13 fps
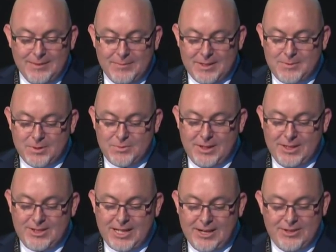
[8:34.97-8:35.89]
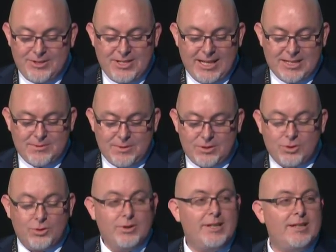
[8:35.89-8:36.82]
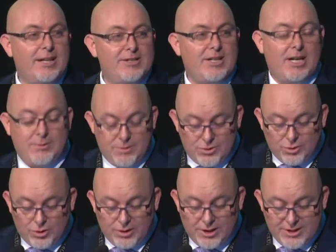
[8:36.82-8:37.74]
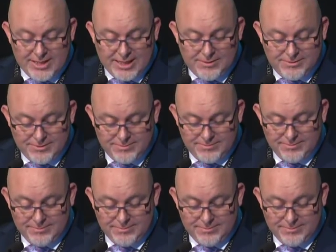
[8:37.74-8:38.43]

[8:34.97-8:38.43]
But I suppose while Sharon's checks were growing, like Sharon was growing herself,